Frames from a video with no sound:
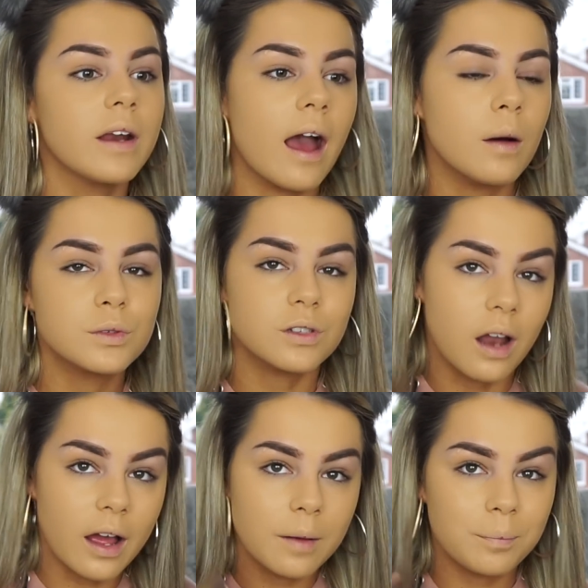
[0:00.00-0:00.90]
really helps
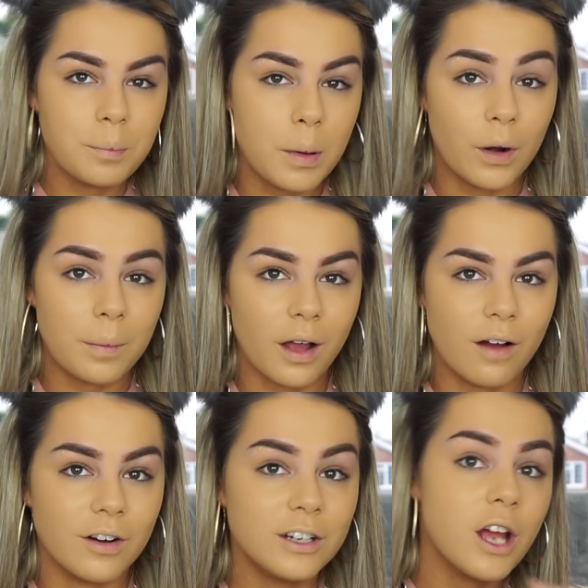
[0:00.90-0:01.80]
to like build up the
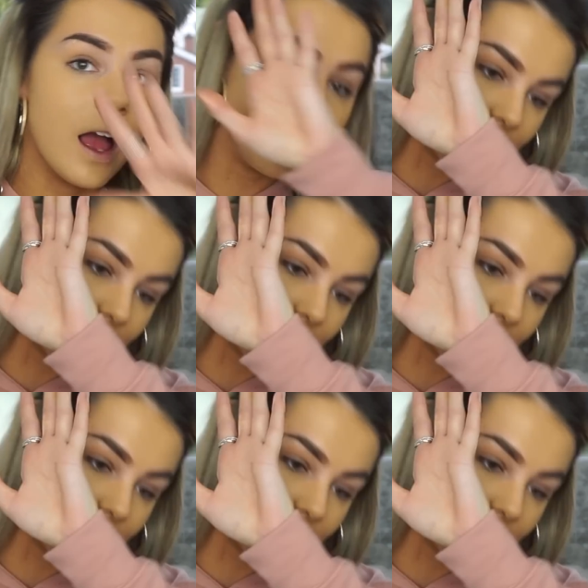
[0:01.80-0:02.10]
coverage.